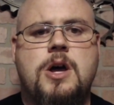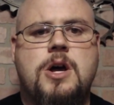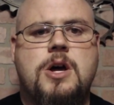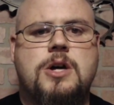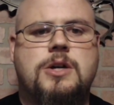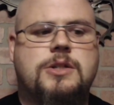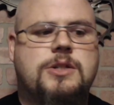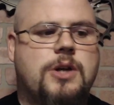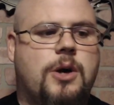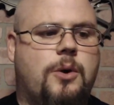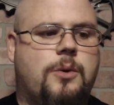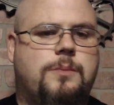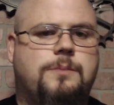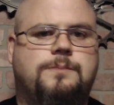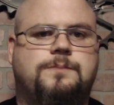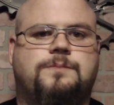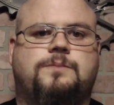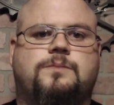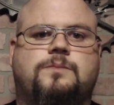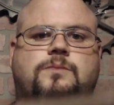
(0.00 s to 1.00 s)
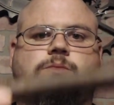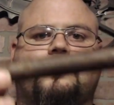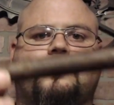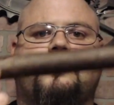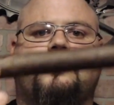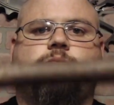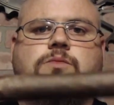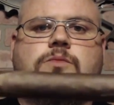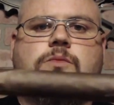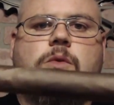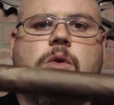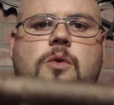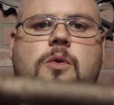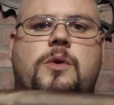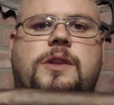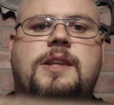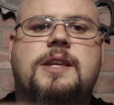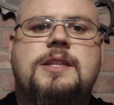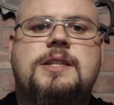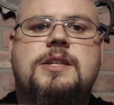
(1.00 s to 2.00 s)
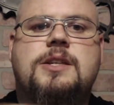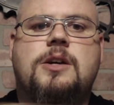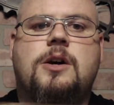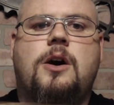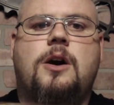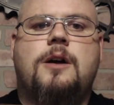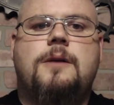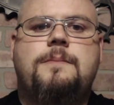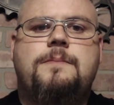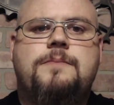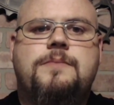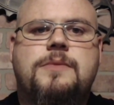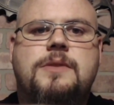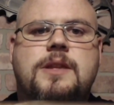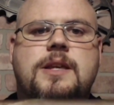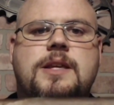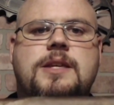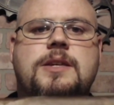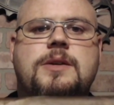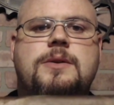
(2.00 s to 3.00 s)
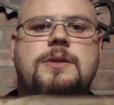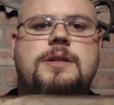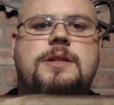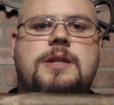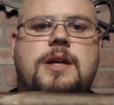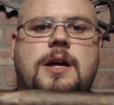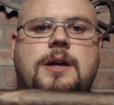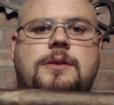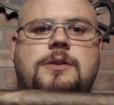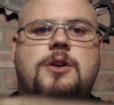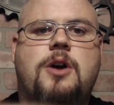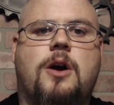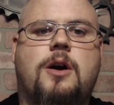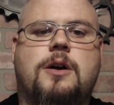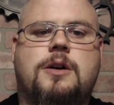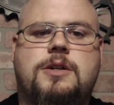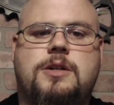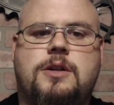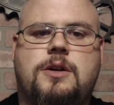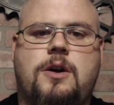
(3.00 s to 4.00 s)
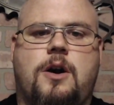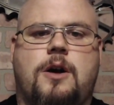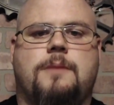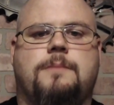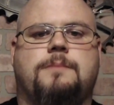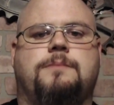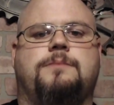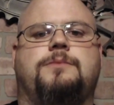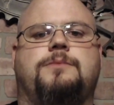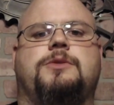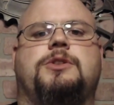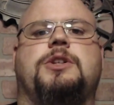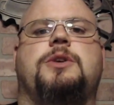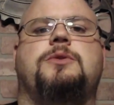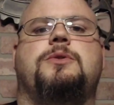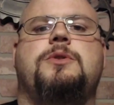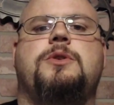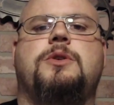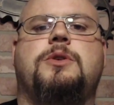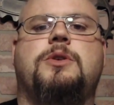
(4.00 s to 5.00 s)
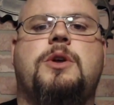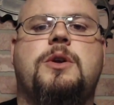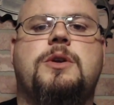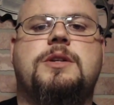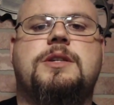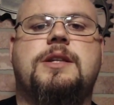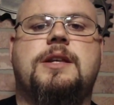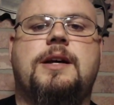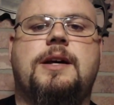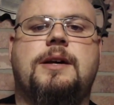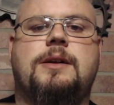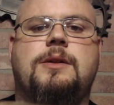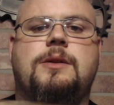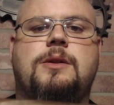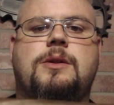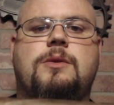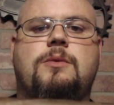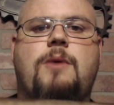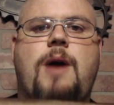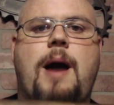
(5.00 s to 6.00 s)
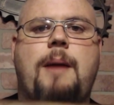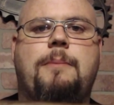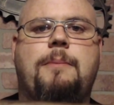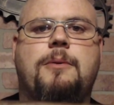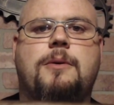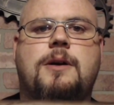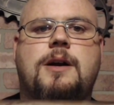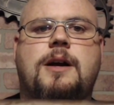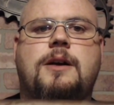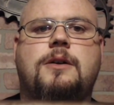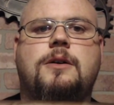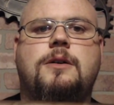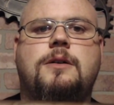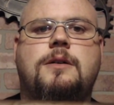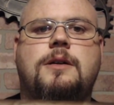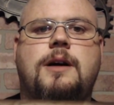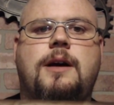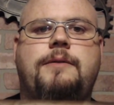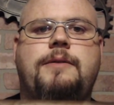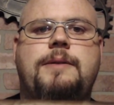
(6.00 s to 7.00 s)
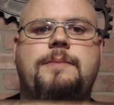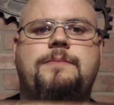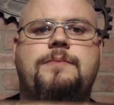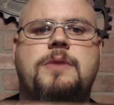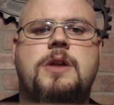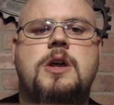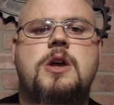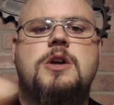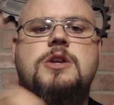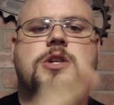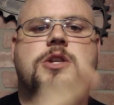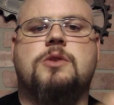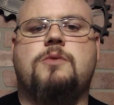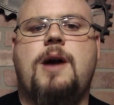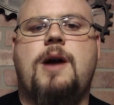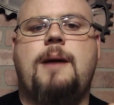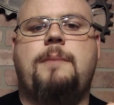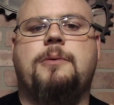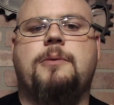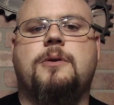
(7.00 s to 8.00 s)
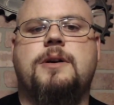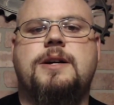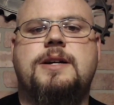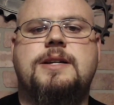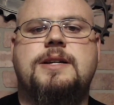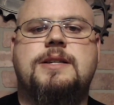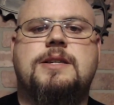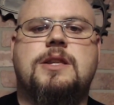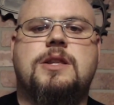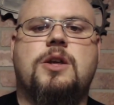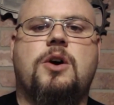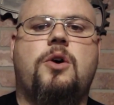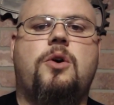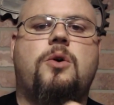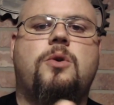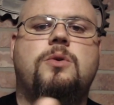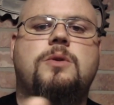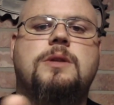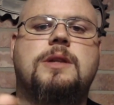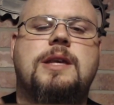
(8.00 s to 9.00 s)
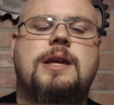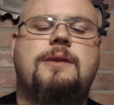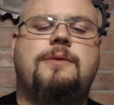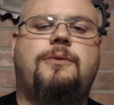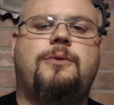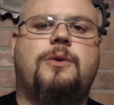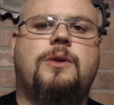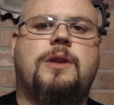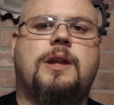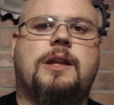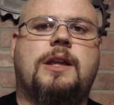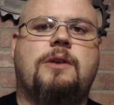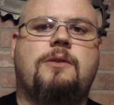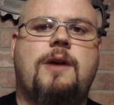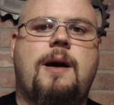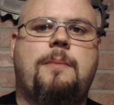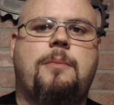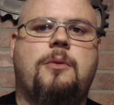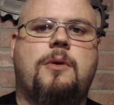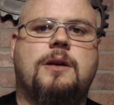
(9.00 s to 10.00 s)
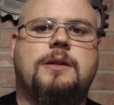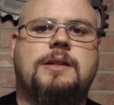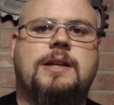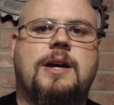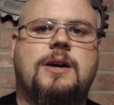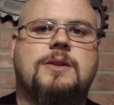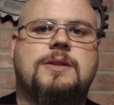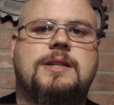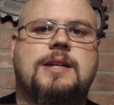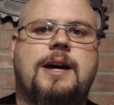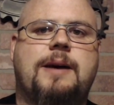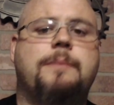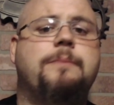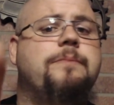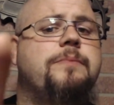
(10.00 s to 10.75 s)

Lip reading: So with this cigar, this one's a dark cigar. So you'll notice the wrapper color of it. So the wrapper is the whole leaf that they wrap around the outside.